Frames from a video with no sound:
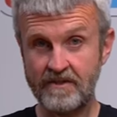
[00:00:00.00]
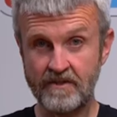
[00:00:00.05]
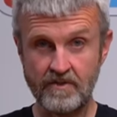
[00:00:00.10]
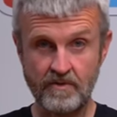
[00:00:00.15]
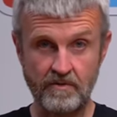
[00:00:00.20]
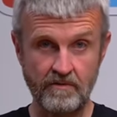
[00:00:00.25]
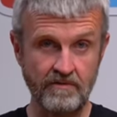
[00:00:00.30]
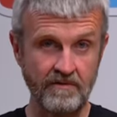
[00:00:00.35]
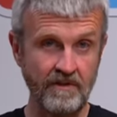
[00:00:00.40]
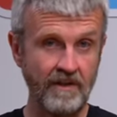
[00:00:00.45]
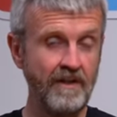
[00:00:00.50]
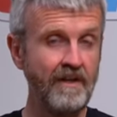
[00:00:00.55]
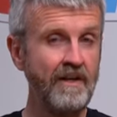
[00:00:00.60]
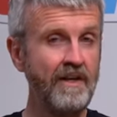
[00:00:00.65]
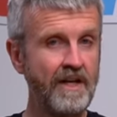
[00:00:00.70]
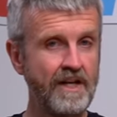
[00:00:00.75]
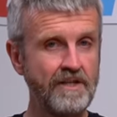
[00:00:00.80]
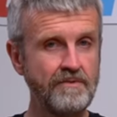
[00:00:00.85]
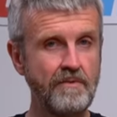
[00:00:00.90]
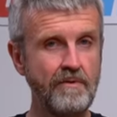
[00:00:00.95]
at all.
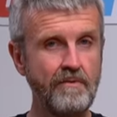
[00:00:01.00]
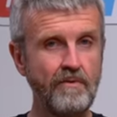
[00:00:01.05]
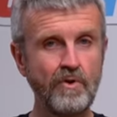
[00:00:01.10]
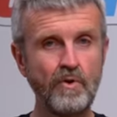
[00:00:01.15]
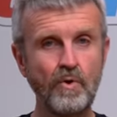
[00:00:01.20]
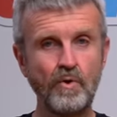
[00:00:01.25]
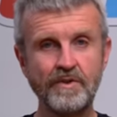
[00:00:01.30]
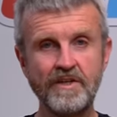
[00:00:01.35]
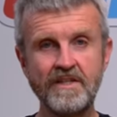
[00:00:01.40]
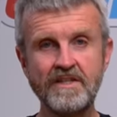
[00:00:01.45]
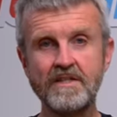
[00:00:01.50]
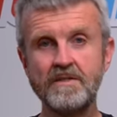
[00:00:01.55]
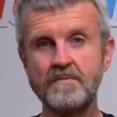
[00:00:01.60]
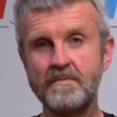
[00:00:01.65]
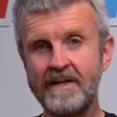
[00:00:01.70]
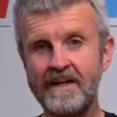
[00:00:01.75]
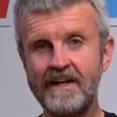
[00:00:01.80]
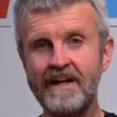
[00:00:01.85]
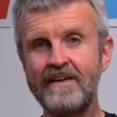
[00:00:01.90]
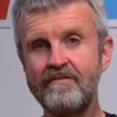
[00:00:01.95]
As we record this, it's
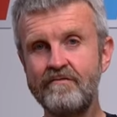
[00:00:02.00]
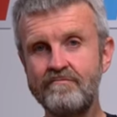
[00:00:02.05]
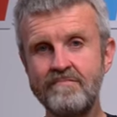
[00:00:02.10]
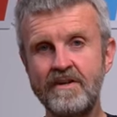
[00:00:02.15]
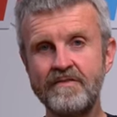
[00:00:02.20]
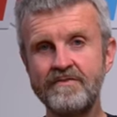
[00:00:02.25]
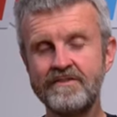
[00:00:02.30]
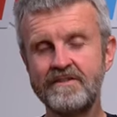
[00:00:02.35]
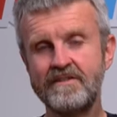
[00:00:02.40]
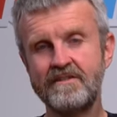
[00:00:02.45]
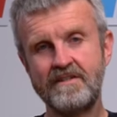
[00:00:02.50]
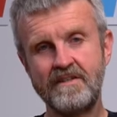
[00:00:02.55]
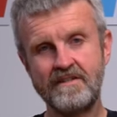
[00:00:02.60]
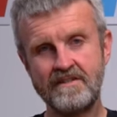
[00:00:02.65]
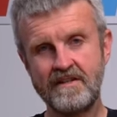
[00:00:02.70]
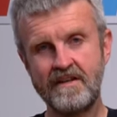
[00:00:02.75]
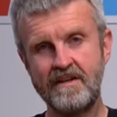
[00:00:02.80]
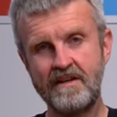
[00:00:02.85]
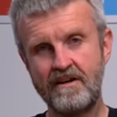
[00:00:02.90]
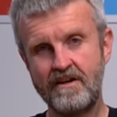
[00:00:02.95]
been 11 months
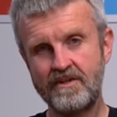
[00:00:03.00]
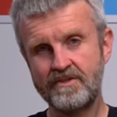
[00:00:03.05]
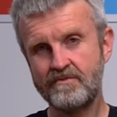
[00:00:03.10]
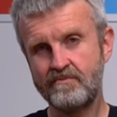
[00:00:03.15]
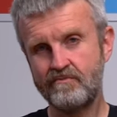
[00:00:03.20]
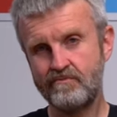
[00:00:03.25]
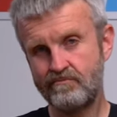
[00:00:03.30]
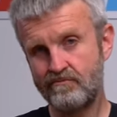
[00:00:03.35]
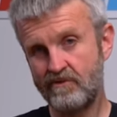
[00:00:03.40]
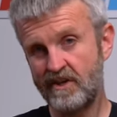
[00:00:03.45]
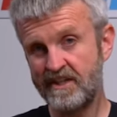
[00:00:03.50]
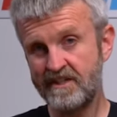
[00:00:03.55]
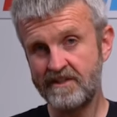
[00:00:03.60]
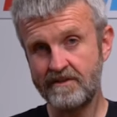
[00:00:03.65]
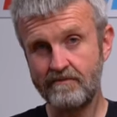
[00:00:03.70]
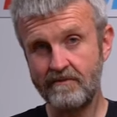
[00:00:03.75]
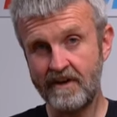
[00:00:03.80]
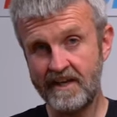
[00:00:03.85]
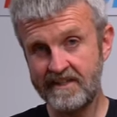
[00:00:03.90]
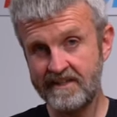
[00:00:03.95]
since they last released
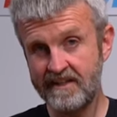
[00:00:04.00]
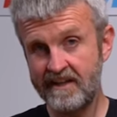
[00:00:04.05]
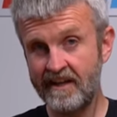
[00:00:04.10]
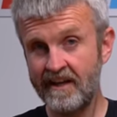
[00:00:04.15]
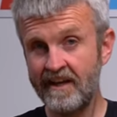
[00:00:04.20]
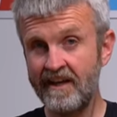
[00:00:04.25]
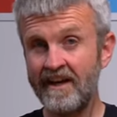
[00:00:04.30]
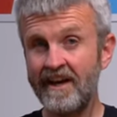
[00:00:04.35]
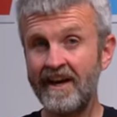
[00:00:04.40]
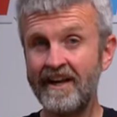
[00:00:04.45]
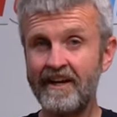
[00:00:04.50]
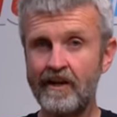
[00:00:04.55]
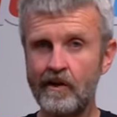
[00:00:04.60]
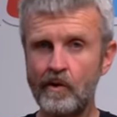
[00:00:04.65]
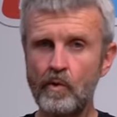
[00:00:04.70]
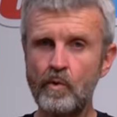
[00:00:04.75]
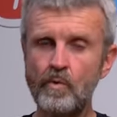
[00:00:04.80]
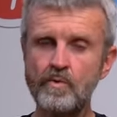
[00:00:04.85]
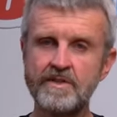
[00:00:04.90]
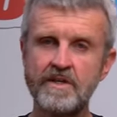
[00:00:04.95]
a rating, and it'll
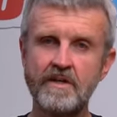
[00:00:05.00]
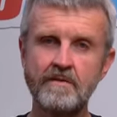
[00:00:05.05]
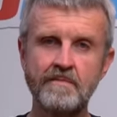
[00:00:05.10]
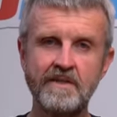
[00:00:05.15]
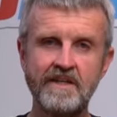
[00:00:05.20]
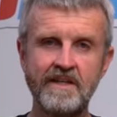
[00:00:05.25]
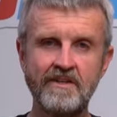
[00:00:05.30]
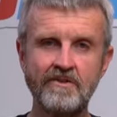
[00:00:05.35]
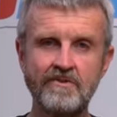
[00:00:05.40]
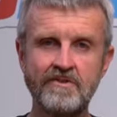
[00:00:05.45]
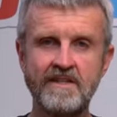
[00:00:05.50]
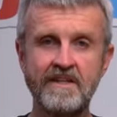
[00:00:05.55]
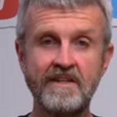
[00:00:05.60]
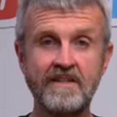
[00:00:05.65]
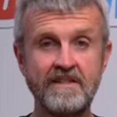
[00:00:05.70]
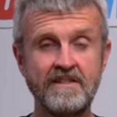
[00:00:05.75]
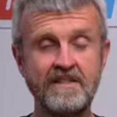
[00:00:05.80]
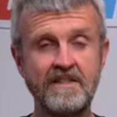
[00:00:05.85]
also be interesting to